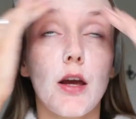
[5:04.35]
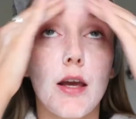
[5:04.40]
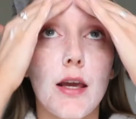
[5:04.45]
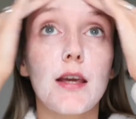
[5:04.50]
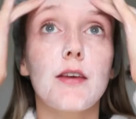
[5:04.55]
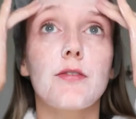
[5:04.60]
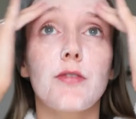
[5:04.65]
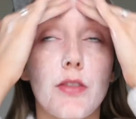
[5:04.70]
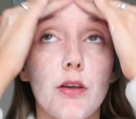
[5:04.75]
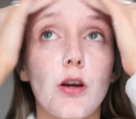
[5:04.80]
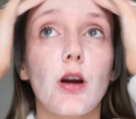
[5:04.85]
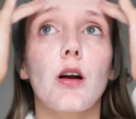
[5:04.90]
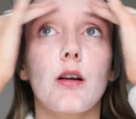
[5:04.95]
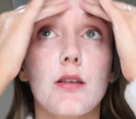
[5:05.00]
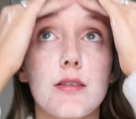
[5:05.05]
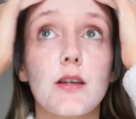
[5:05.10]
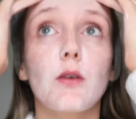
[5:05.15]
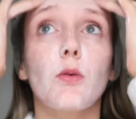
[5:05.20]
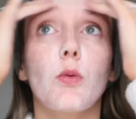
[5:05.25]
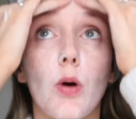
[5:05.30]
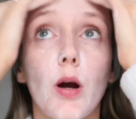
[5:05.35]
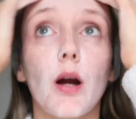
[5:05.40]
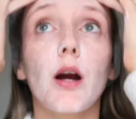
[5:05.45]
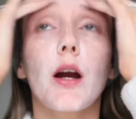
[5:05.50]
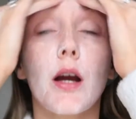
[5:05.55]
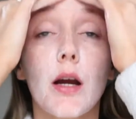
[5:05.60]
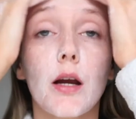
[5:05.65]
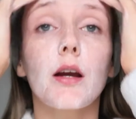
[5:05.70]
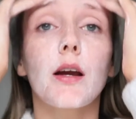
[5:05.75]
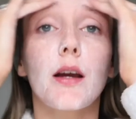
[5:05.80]
even the girls at
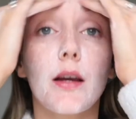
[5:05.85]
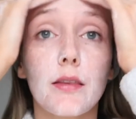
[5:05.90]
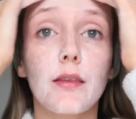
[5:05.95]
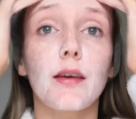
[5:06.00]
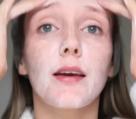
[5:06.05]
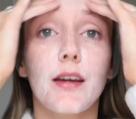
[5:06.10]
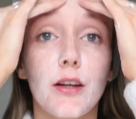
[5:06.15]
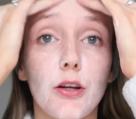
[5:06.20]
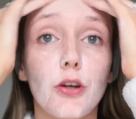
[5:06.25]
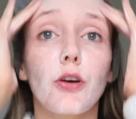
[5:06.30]
work, they can